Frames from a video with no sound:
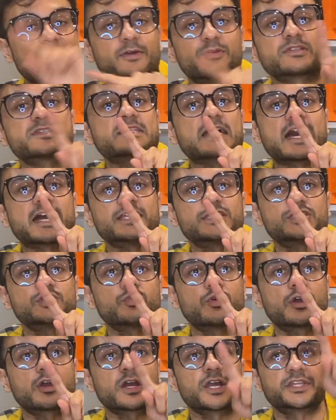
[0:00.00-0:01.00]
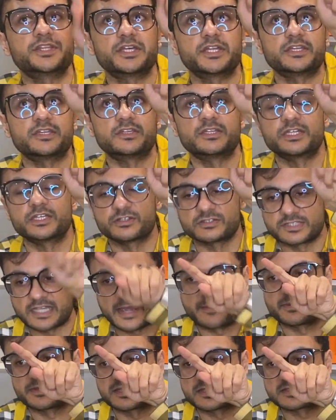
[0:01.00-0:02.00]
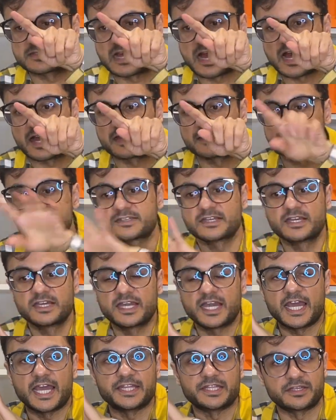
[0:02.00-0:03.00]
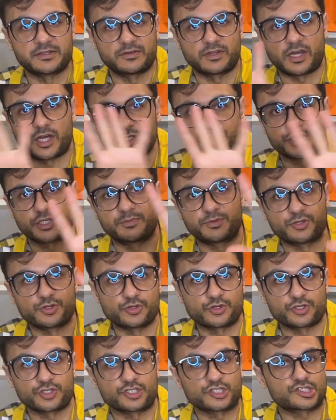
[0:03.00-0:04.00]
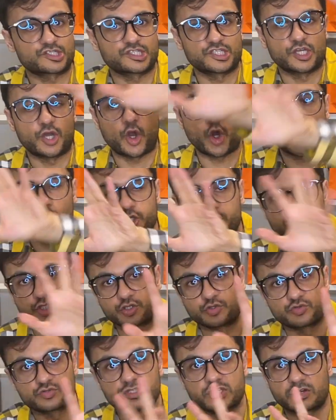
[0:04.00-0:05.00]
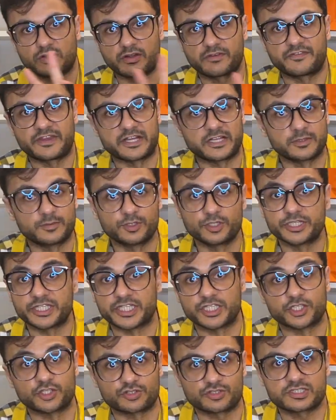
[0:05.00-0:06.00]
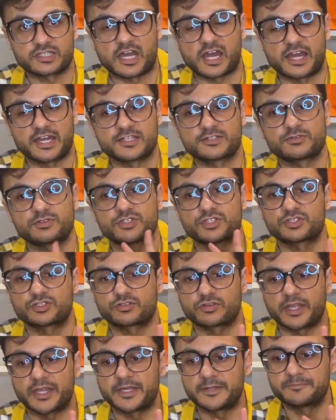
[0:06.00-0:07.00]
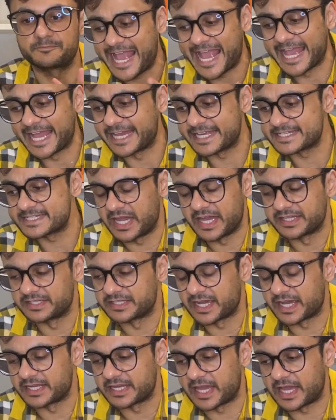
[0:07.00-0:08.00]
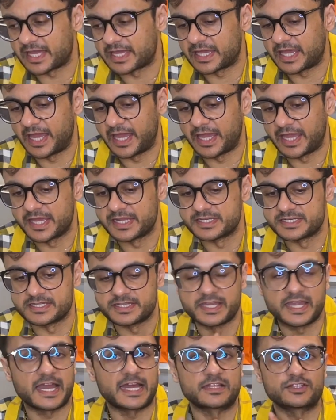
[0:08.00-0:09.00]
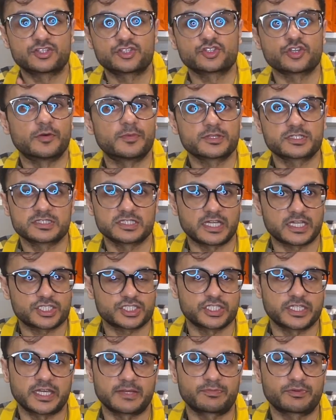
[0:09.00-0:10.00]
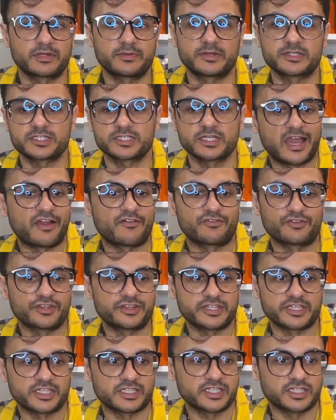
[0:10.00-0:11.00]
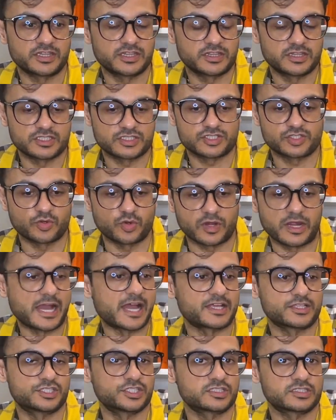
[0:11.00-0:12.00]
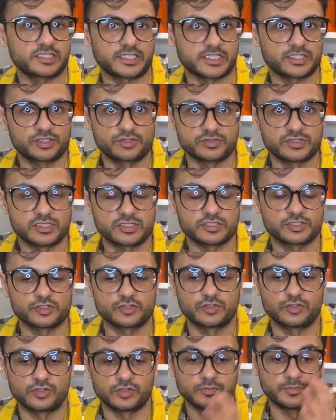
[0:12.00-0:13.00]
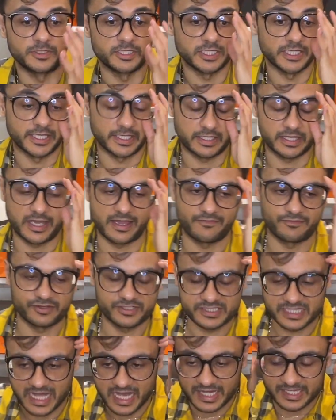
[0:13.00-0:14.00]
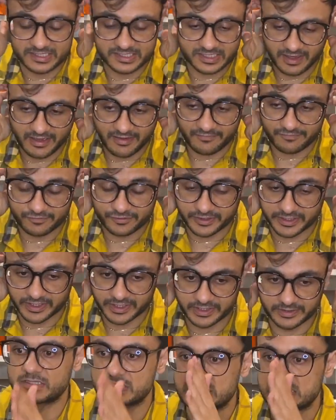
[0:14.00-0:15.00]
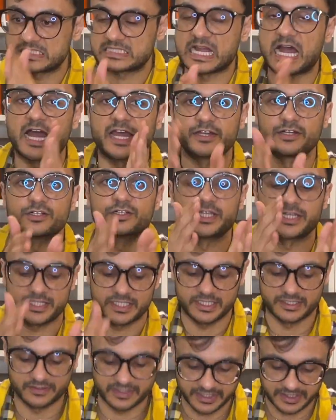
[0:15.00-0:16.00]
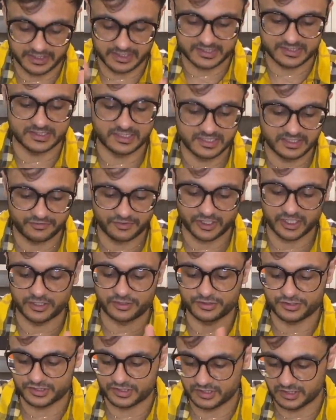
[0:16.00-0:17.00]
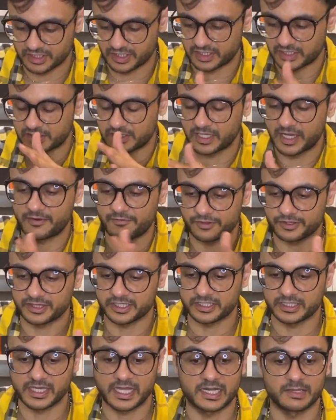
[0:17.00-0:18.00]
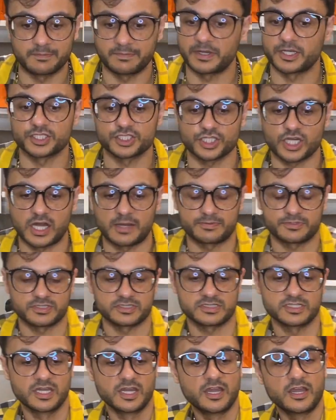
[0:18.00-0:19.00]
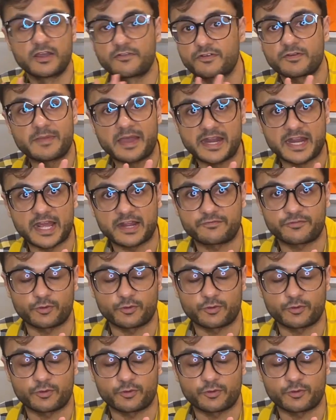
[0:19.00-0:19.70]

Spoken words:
what size you are and then he'll type in the size. And then on the computer, you can just see all the shoes that are available in your size, which is great. And they had so much selection. They had pretty much everything that the store had, just like 2 seasons old, but like every size, every style, like this in the different colors, like everything. They had a bunch of options for men and for